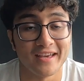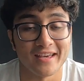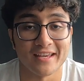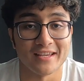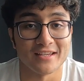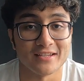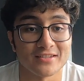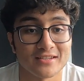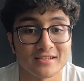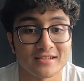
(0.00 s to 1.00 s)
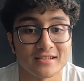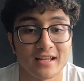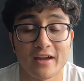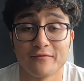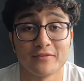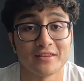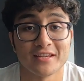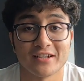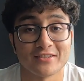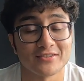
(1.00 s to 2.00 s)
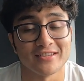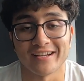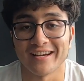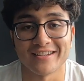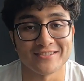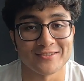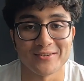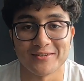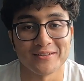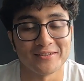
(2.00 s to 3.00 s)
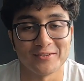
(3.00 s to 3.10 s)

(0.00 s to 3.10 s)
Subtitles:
and just everything until I gotta start,